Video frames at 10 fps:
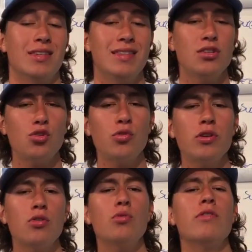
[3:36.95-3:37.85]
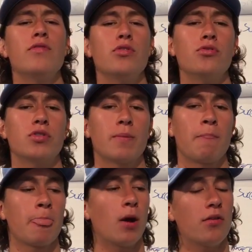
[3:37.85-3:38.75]
And these critical reviews
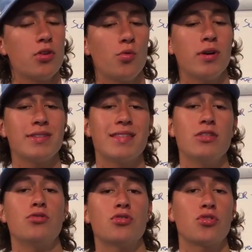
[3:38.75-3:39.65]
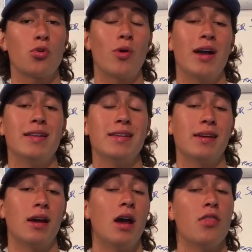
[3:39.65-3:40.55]
are the ones that users are
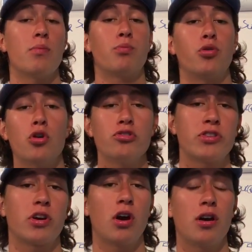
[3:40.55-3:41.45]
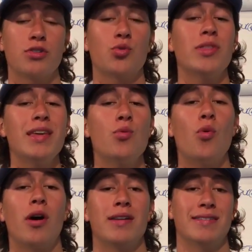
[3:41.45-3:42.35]
writing, the pros, the cons, what they
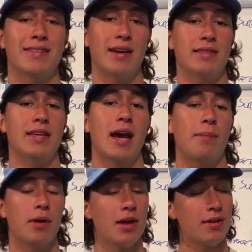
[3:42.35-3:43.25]
want inside the app.